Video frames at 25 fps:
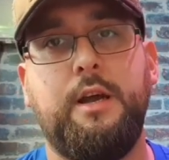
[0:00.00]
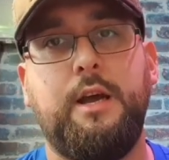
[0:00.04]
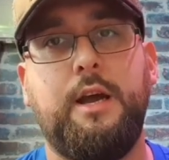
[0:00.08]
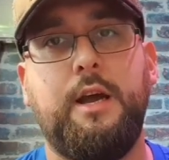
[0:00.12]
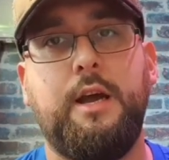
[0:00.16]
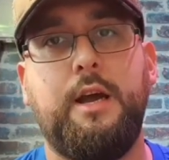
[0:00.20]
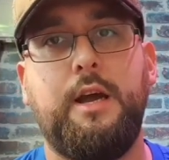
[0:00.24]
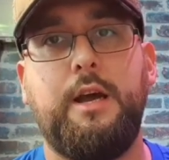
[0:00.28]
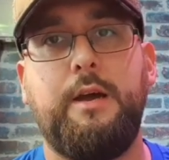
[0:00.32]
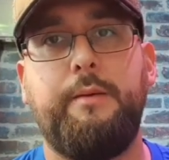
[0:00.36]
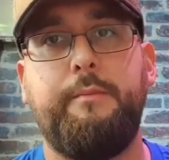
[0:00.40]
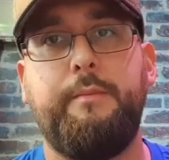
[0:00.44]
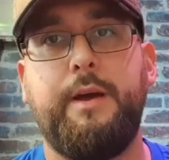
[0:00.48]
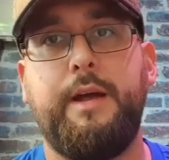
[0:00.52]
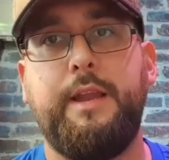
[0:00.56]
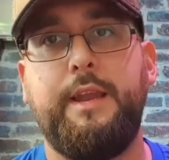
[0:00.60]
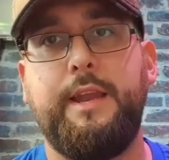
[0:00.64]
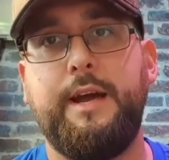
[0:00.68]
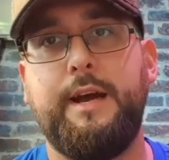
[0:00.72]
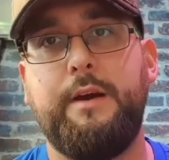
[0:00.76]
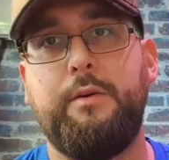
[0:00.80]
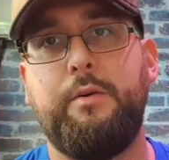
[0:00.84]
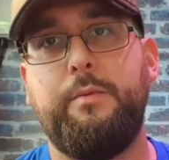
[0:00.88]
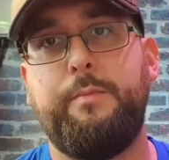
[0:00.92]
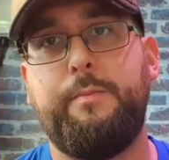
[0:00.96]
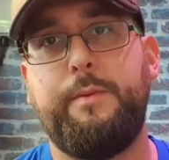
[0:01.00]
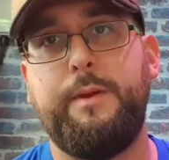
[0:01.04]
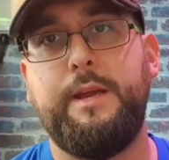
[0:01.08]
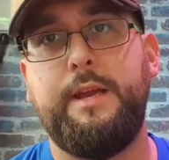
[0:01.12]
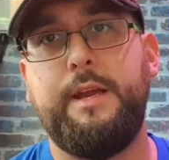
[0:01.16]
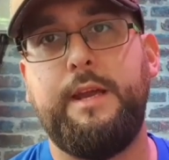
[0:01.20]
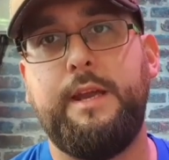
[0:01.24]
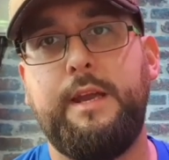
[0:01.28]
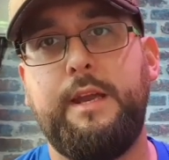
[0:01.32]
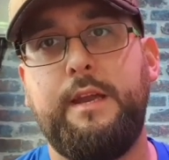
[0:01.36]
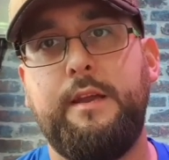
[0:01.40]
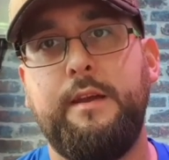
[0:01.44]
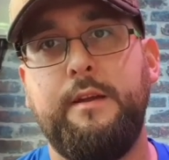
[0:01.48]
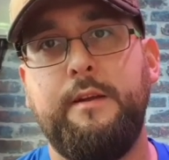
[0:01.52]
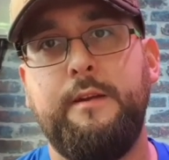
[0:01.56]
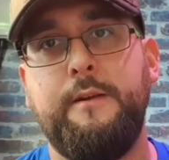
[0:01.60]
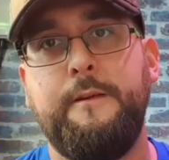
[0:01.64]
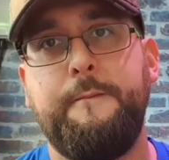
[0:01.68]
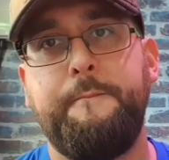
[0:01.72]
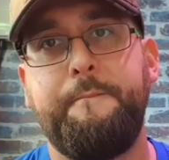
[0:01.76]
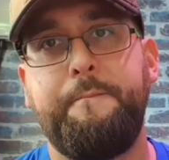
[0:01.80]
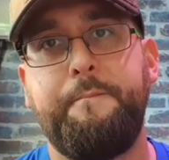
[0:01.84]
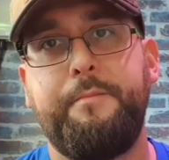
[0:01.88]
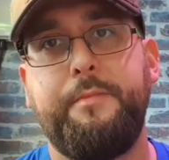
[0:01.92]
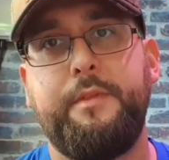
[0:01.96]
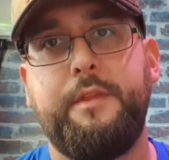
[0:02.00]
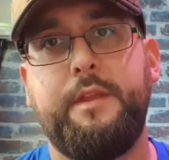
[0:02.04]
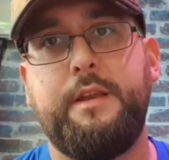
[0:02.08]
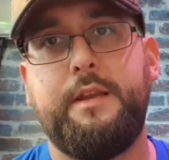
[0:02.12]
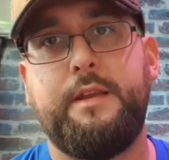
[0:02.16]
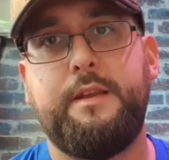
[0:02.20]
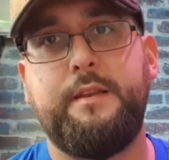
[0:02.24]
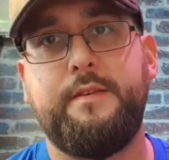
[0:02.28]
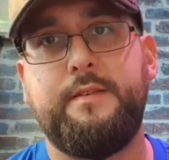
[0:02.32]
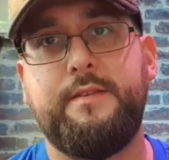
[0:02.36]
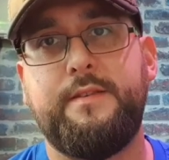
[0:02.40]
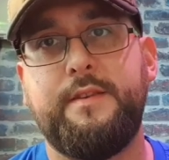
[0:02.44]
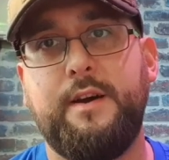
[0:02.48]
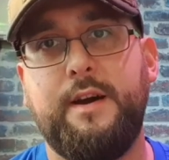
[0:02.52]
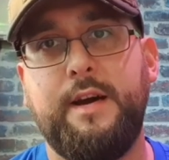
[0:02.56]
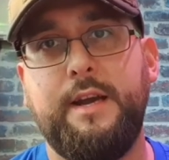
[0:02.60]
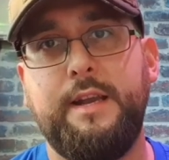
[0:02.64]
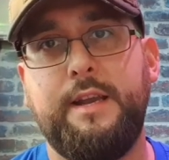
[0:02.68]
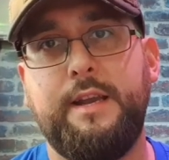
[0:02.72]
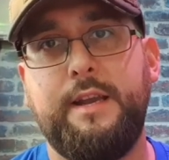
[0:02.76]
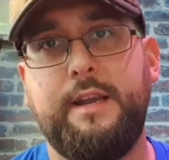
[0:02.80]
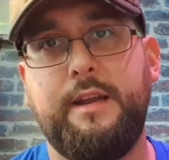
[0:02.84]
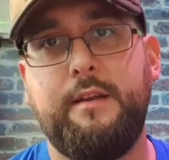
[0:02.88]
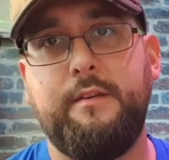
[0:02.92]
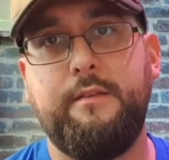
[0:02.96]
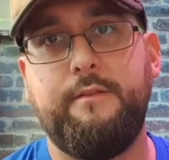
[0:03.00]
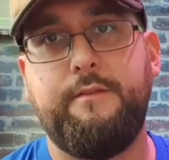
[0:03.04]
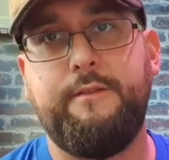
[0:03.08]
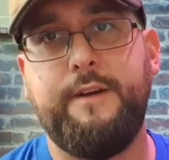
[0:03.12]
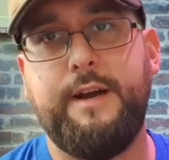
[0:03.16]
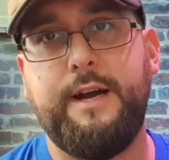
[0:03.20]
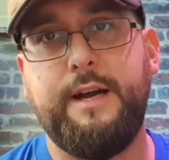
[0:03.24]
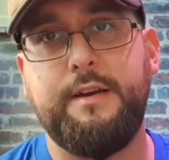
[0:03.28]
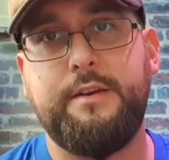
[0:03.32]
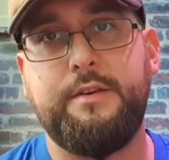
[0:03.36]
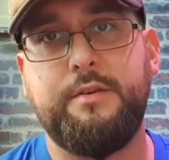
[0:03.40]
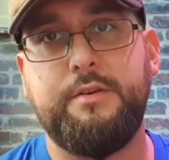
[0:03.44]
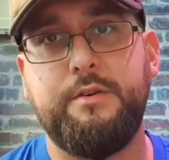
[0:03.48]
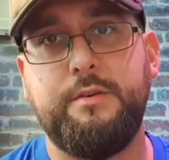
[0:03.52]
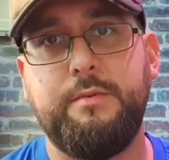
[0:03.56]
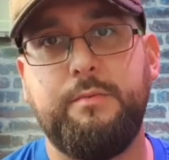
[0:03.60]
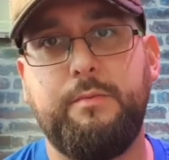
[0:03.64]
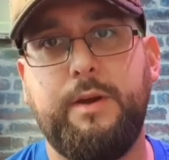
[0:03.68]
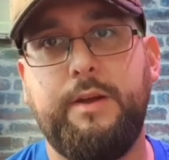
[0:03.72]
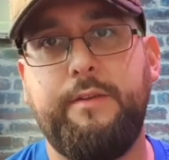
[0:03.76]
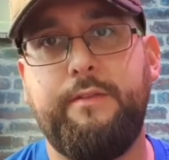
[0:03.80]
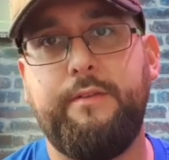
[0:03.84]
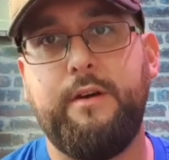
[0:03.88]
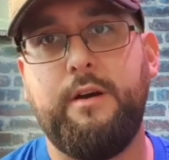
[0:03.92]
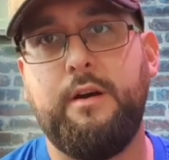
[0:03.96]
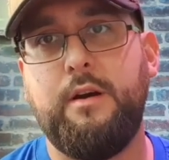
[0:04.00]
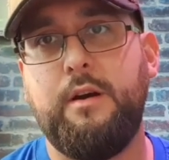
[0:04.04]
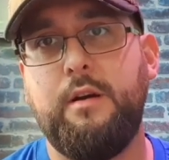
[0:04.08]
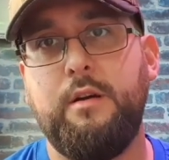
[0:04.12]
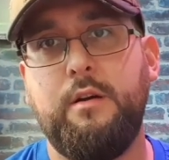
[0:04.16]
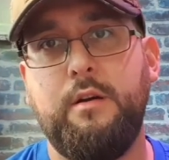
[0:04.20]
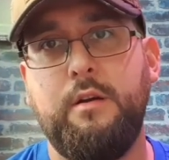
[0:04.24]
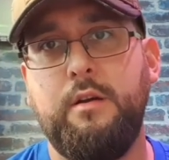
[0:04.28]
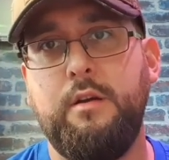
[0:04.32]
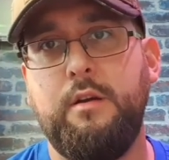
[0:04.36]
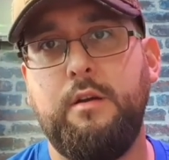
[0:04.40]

and that will be the deciding factor in whether,